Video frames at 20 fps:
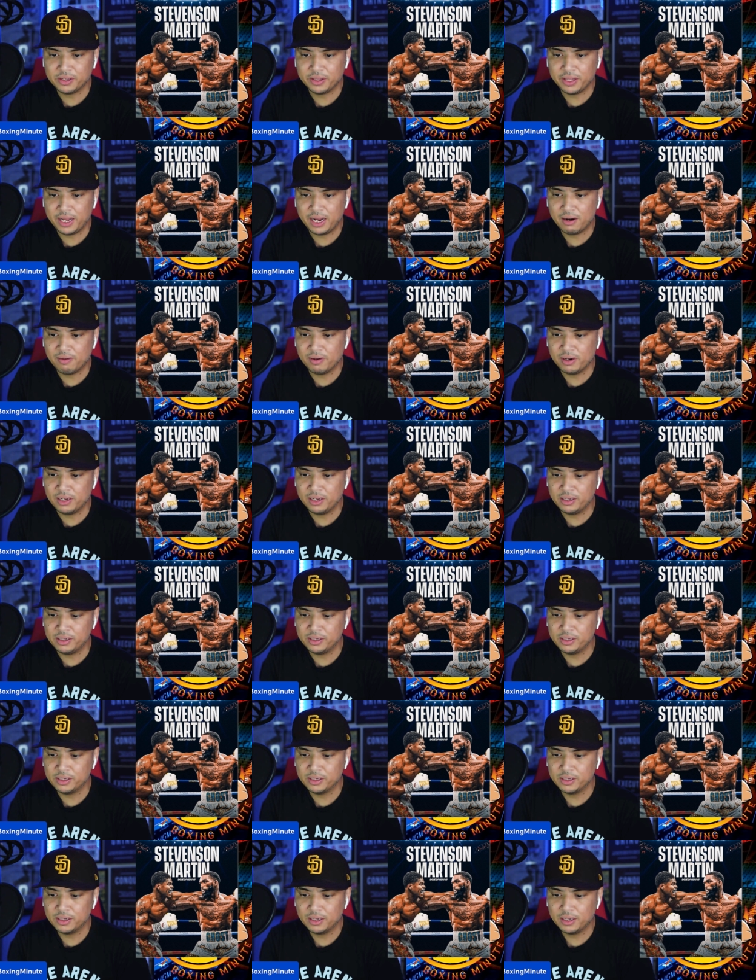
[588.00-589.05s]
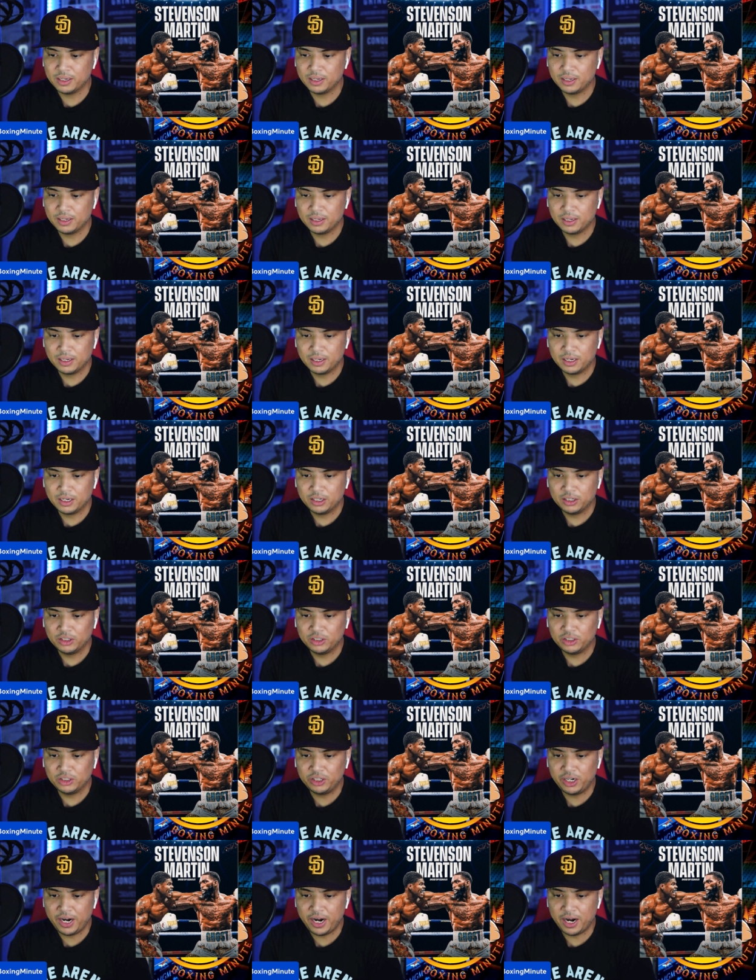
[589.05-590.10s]
There it is.
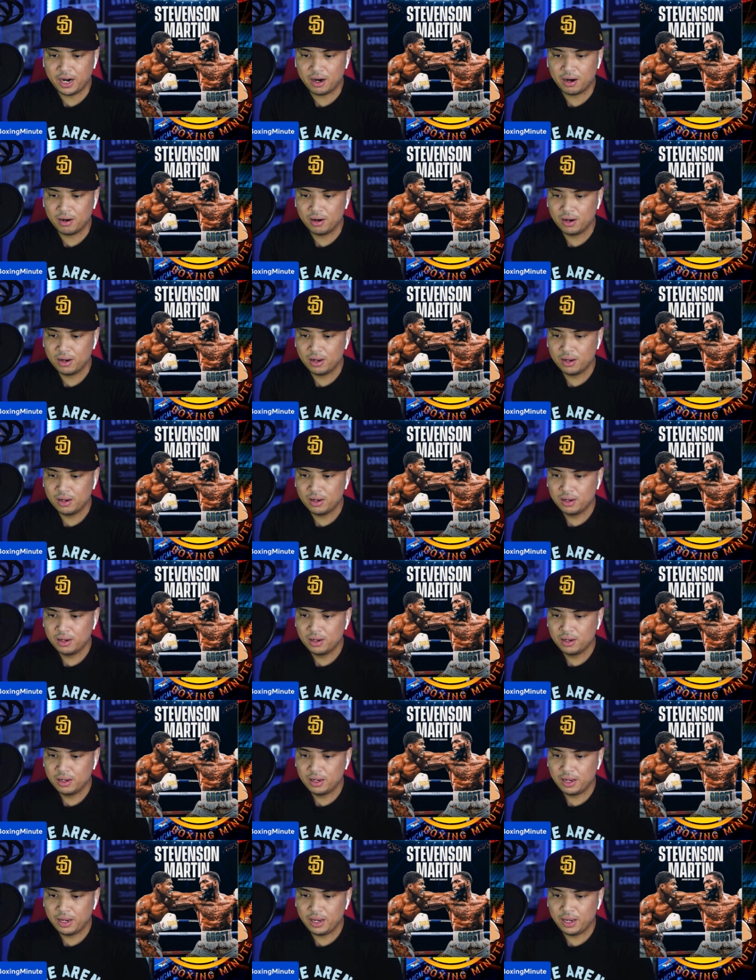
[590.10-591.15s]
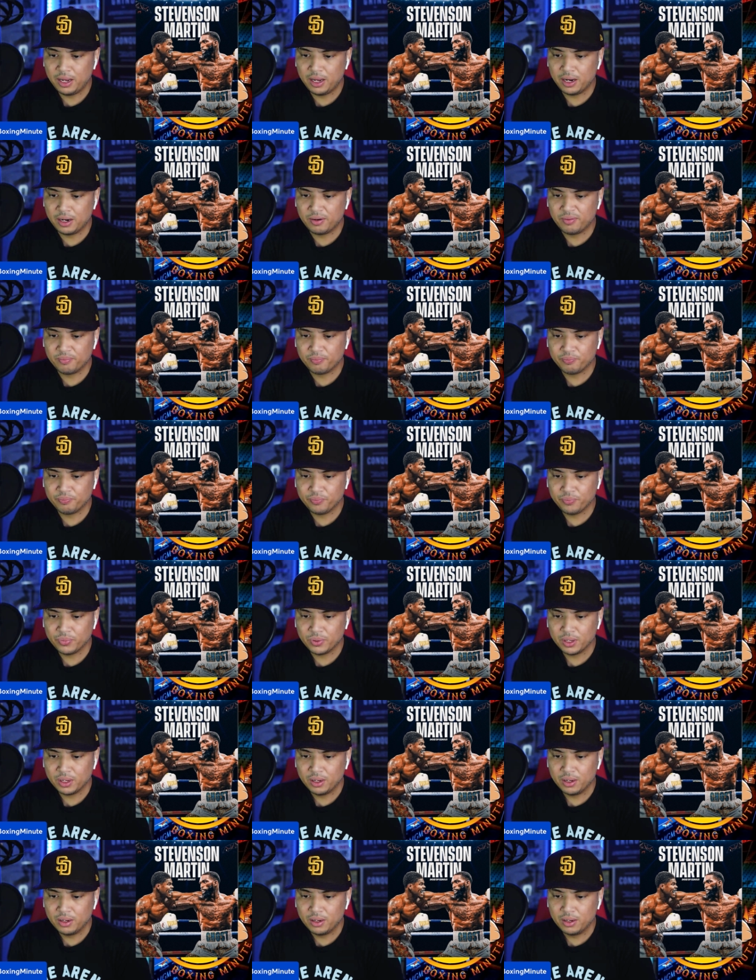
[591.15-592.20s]
Share. And
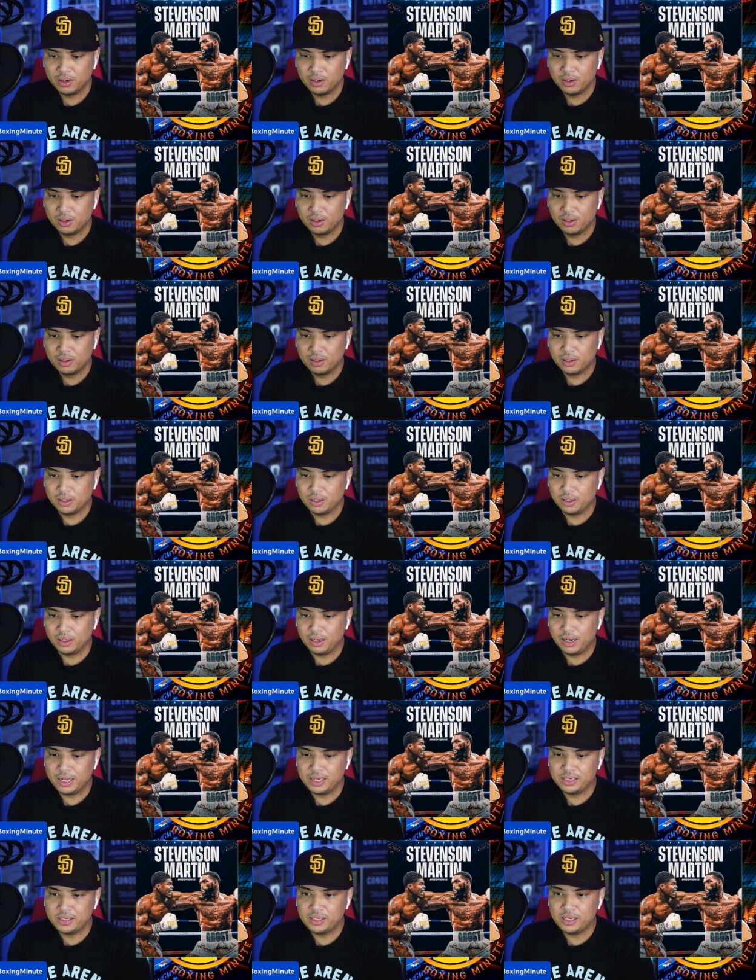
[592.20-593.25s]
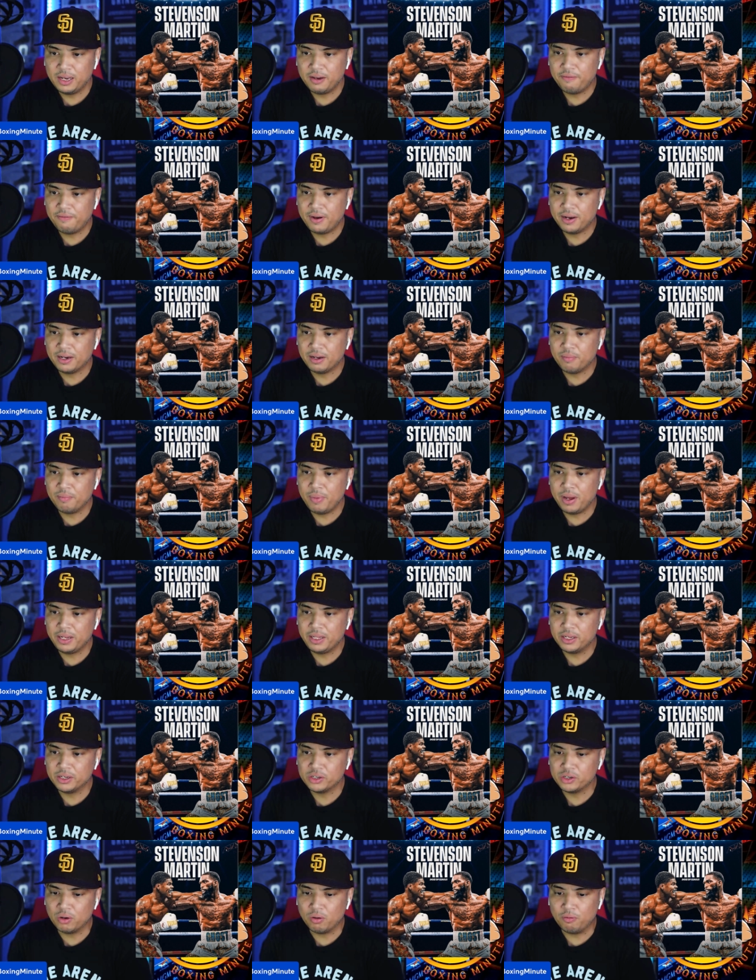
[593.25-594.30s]
let's see if I can make
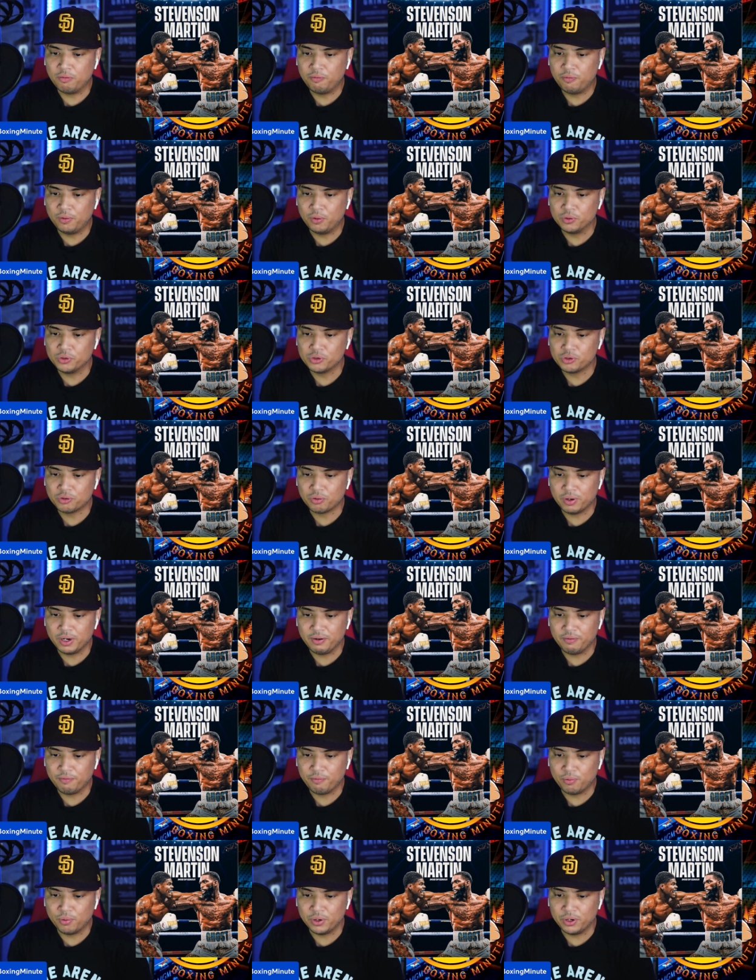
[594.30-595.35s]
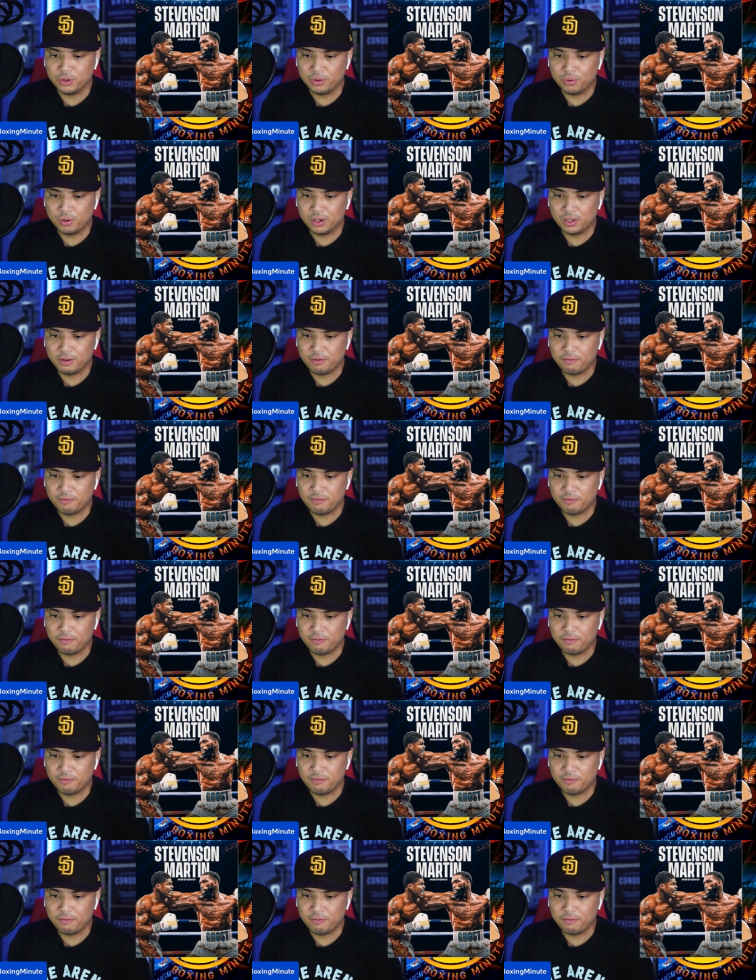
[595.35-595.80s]
this go full screen for you, or at the